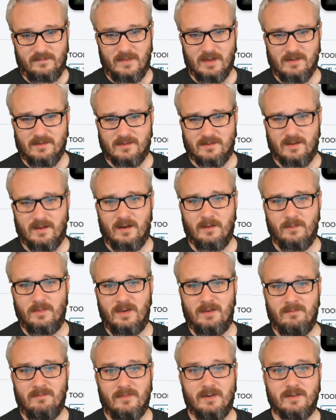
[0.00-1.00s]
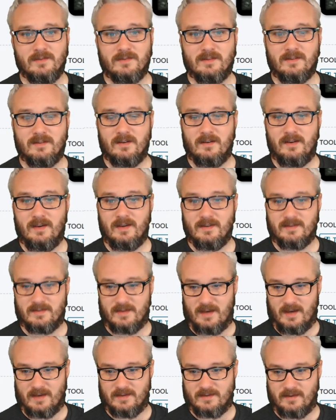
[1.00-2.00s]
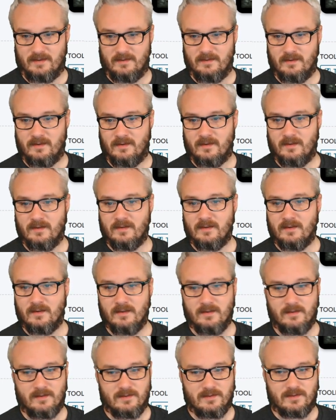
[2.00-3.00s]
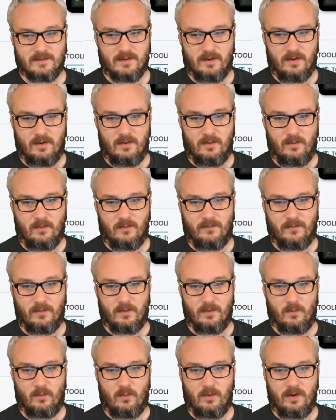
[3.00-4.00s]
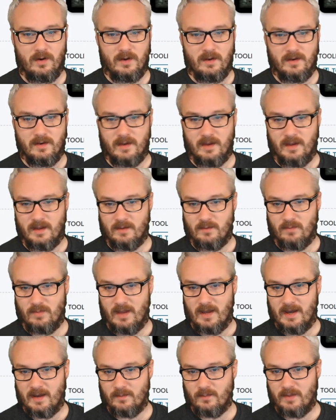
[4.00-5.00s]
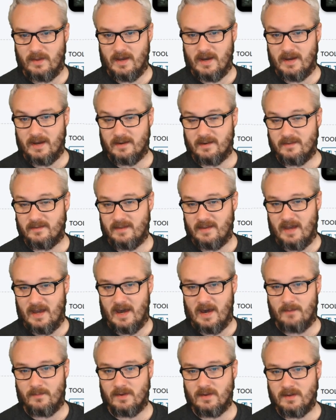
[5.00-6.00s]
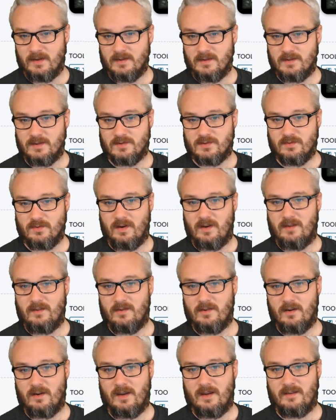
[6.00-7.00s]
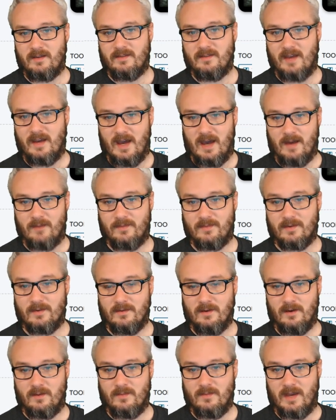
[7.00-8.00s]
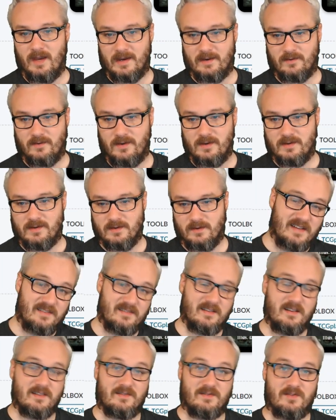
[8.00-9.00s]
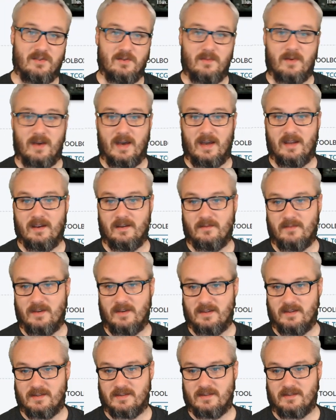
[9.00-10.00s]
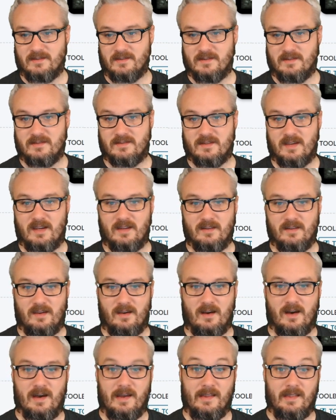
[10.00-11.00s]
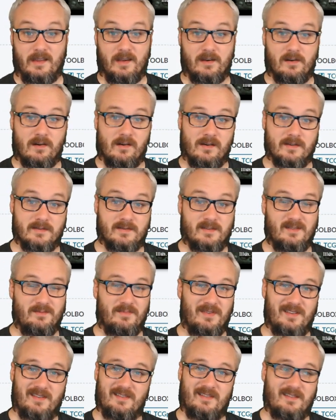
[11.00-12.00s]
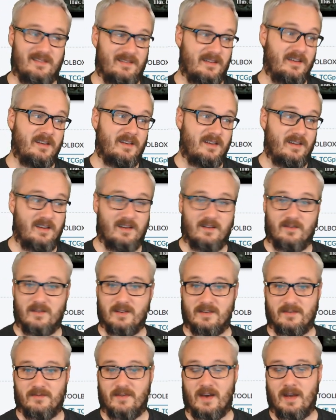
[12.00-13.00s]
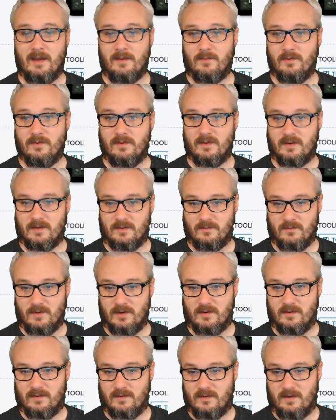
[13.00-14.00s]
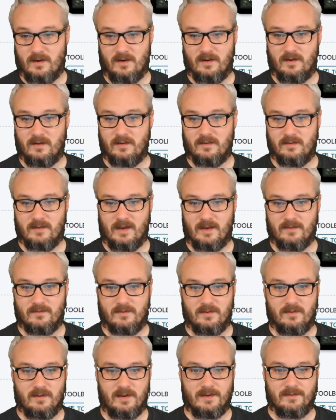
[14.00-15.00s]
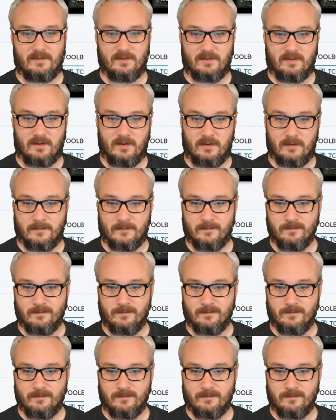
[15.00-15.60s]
Zombie Mercenary Assassin. So for 1 and black tap, destroy target tapped non-black creature. It's not too bad. I mean, this is insanely highly costed, but you know, it's valuable. It can recur turn after turn.